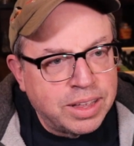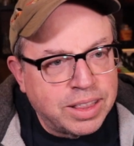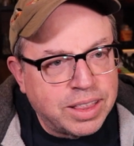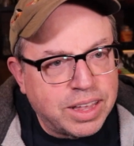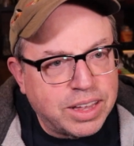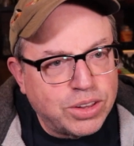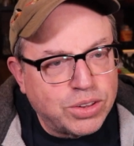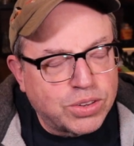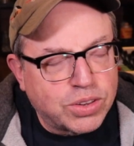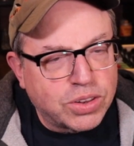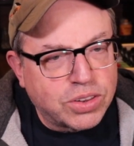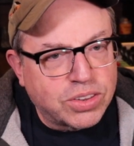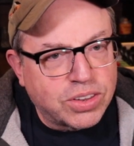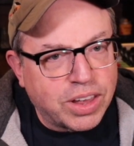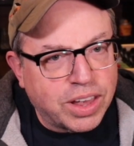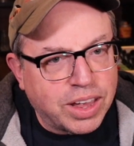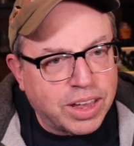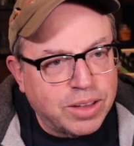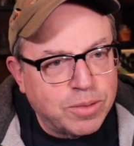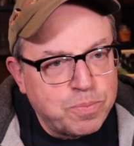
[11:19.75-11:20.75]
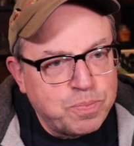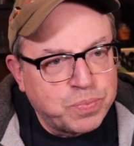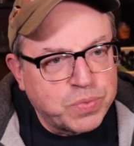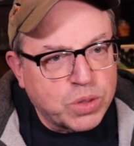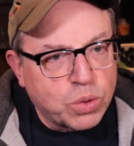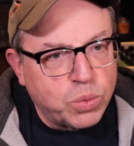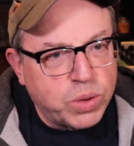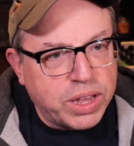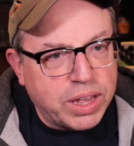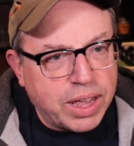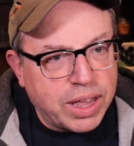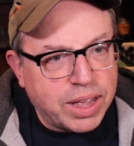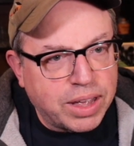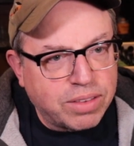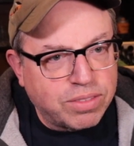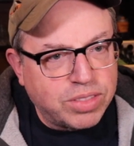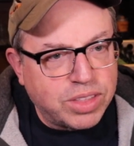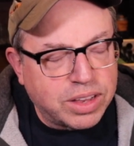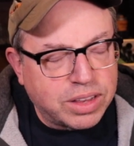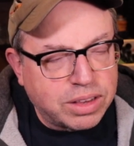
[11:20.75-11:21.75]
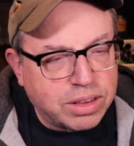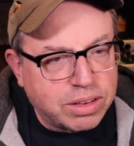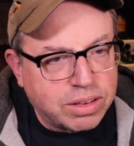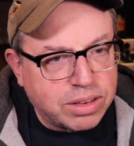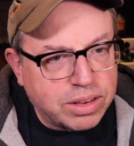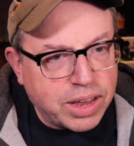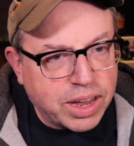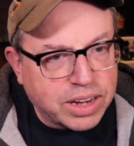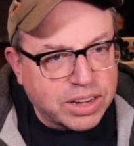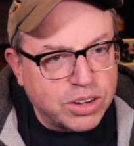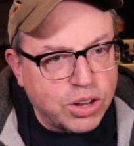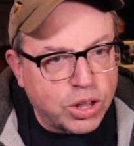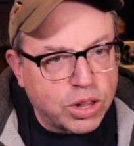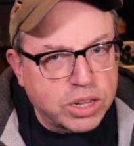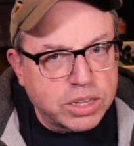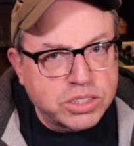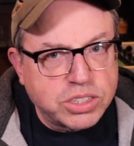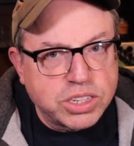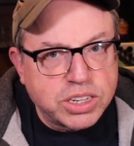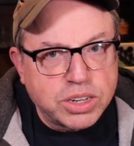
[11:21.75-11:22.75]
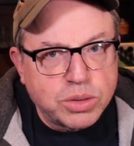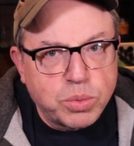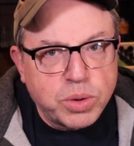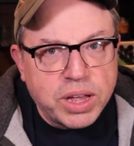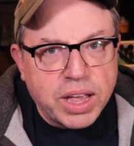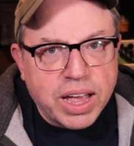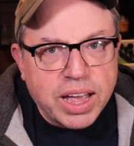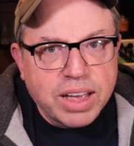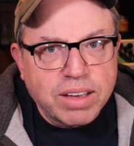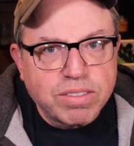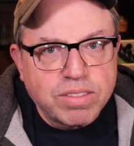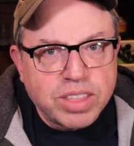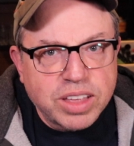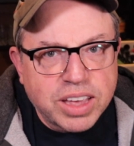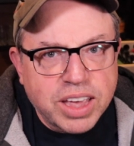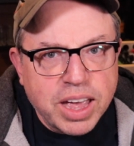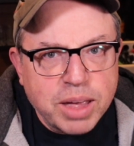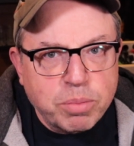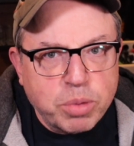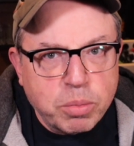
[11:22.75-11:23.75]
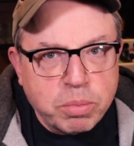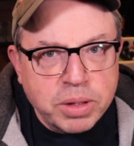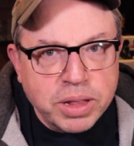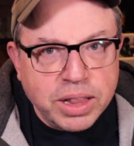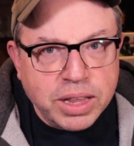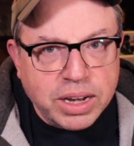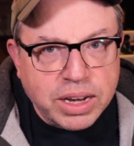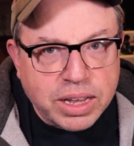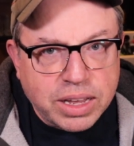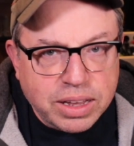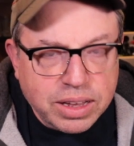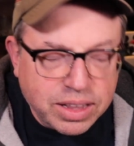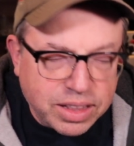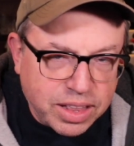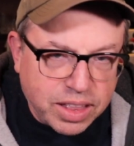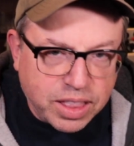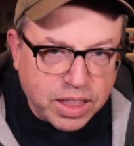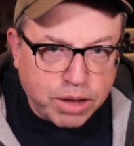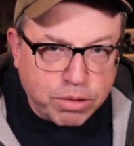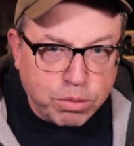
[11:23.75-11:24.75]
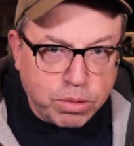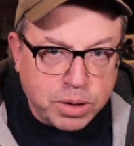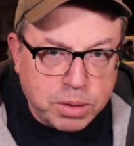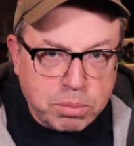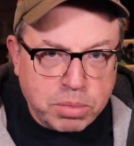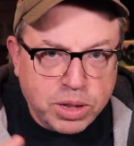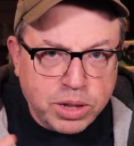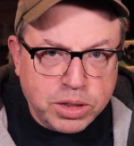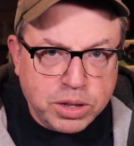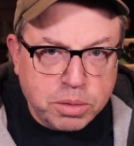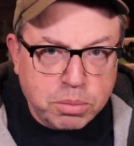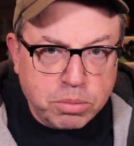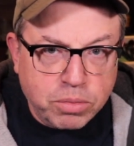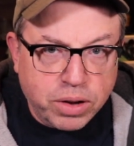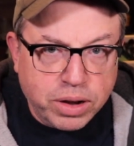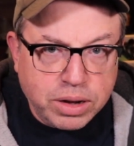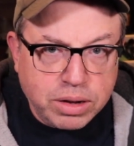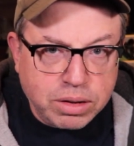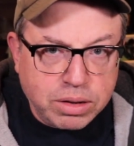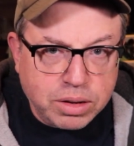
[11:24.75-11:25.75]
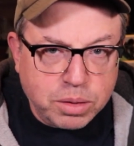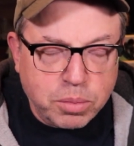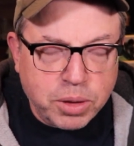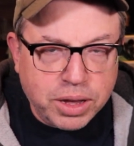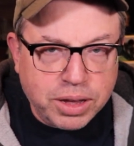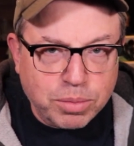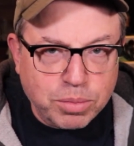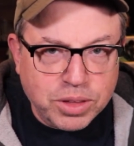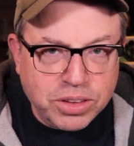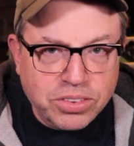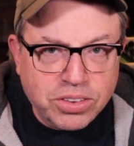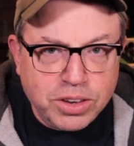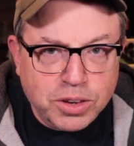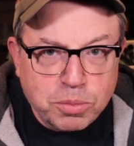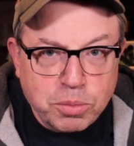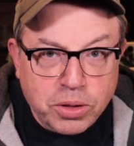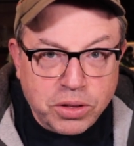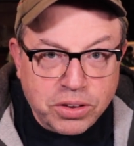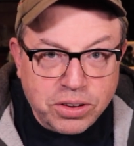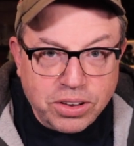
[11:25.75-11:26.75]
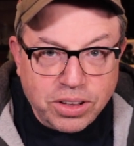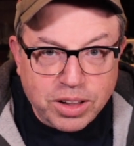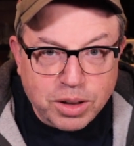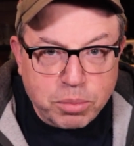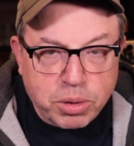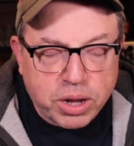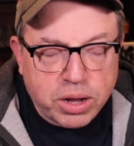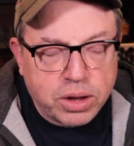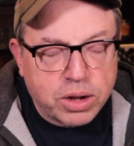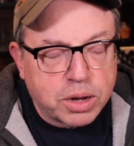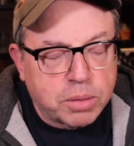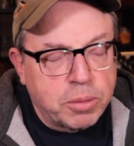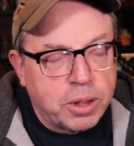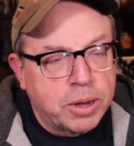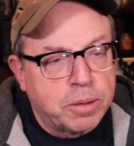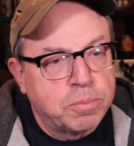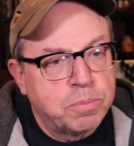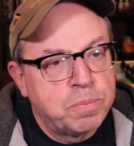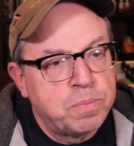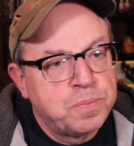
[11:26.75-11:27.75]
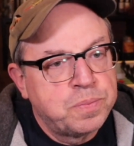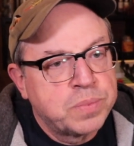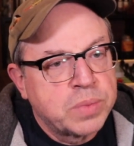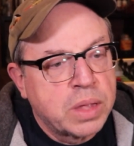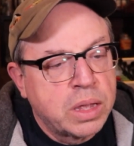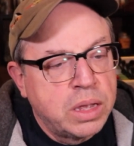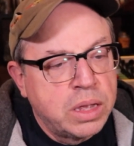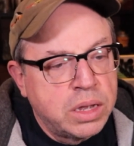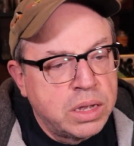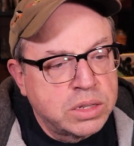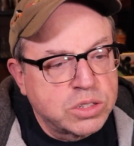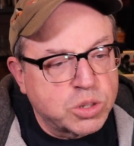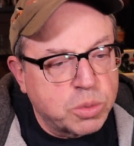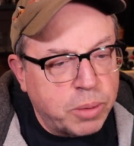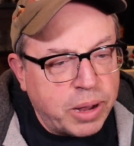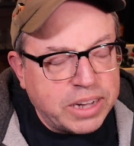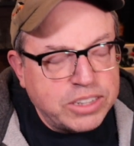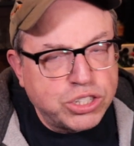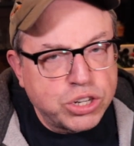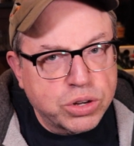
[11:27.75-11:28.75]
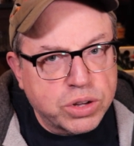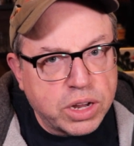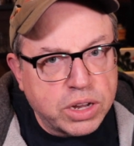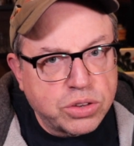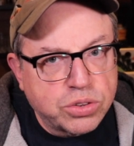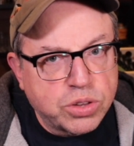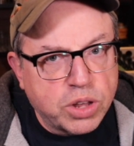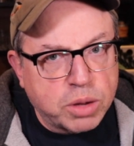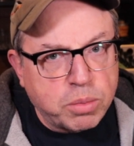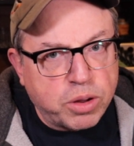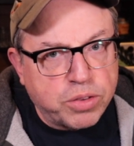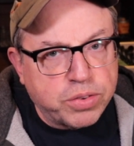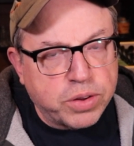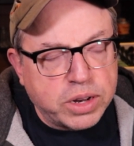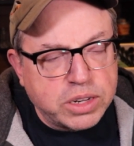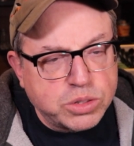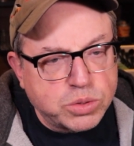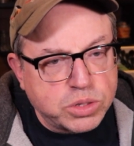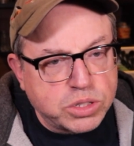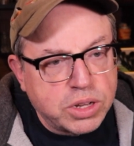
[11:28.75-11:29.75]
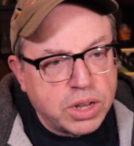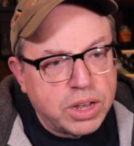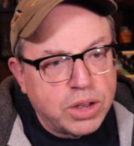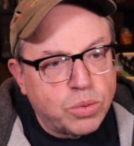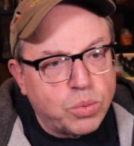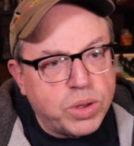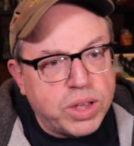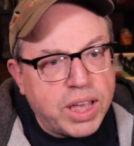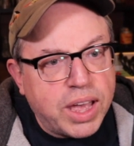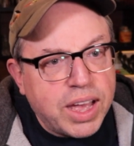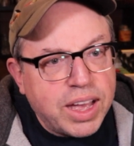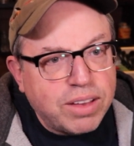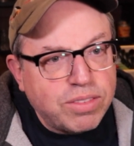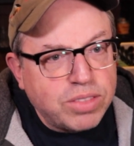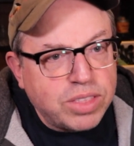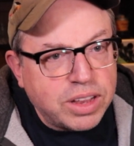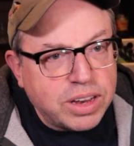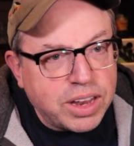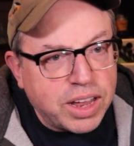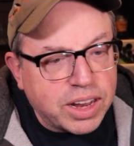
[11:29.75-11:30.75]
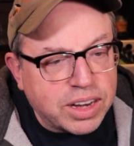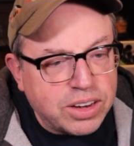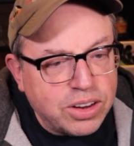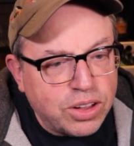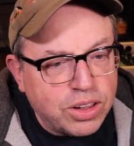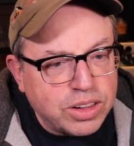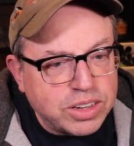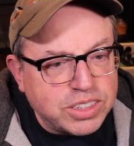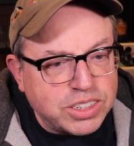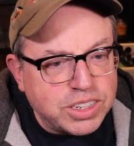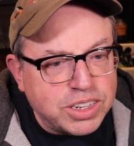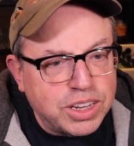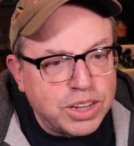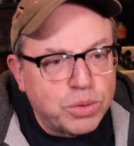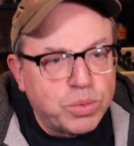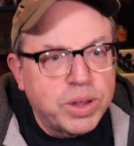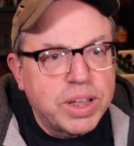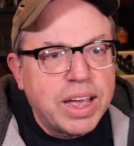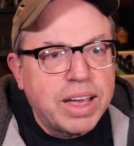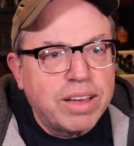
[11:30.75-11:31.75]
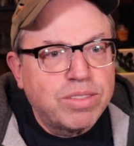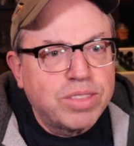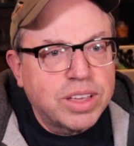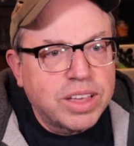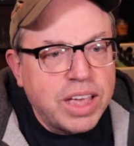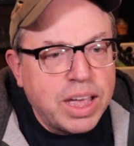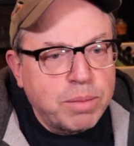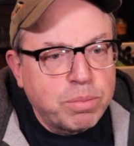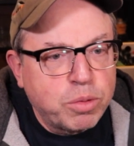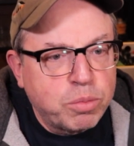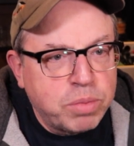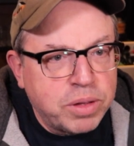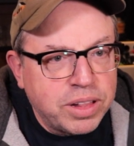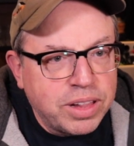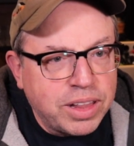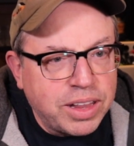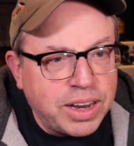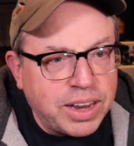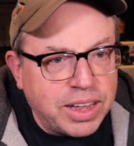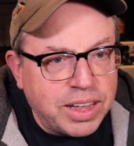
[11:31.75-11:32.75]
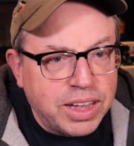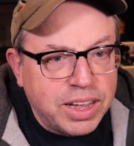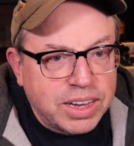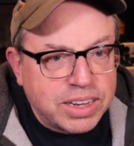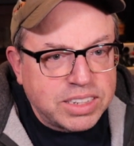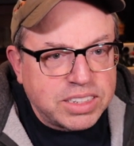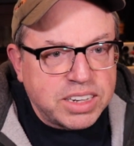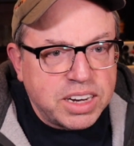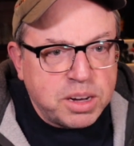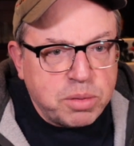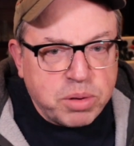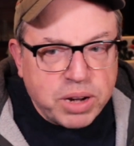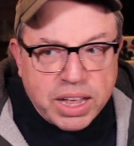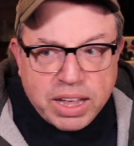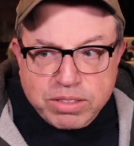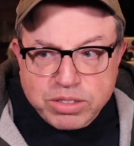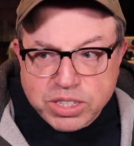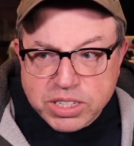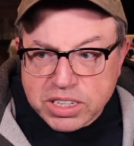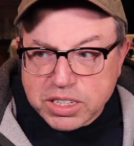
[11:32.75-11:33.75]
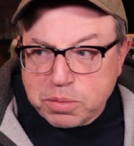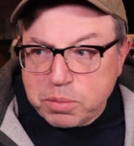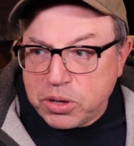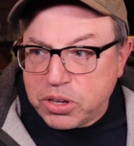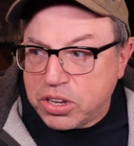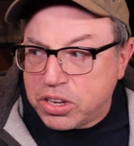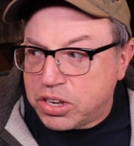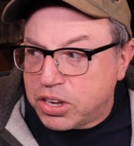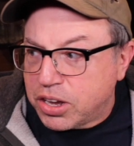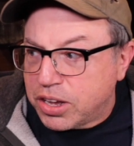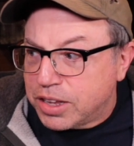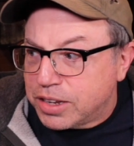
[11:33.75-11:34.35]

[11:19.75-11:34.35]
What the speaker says: They used to say, we have the technology, we have the capability. And then they rebuild him, right? To make him the $6 Million Bionic Man. So my joke I used to say to my friends was, we have the technology. We have the capability. Does anybody have $6 million?